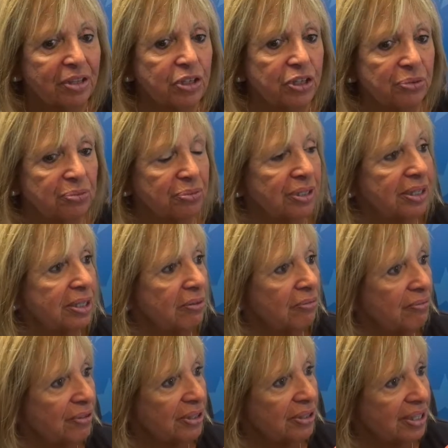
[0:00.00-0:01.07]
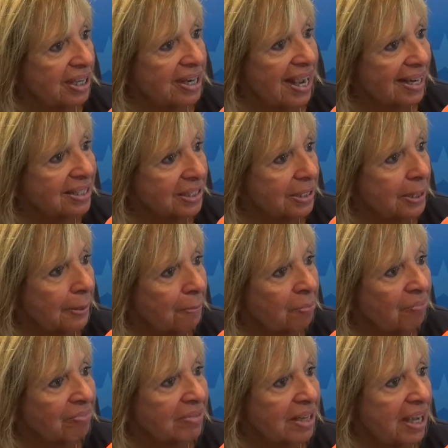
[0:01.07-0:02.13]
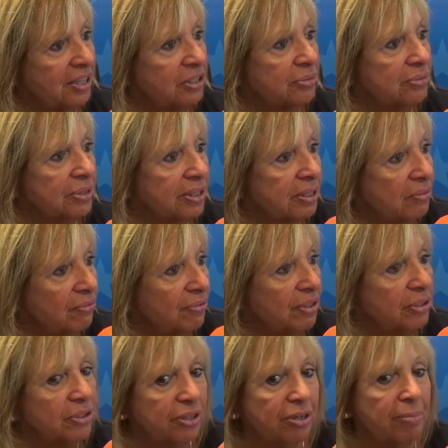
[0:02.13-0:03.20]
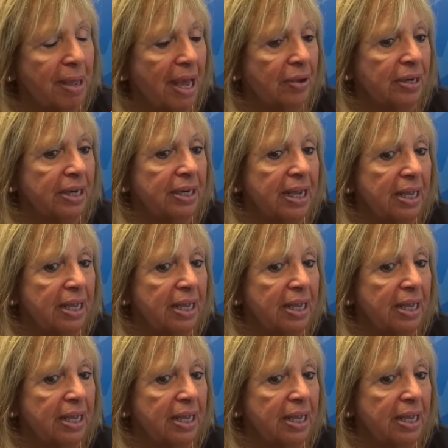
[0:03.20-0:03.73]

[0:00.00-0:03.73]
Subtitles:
you really feel connected and you really feel good about it.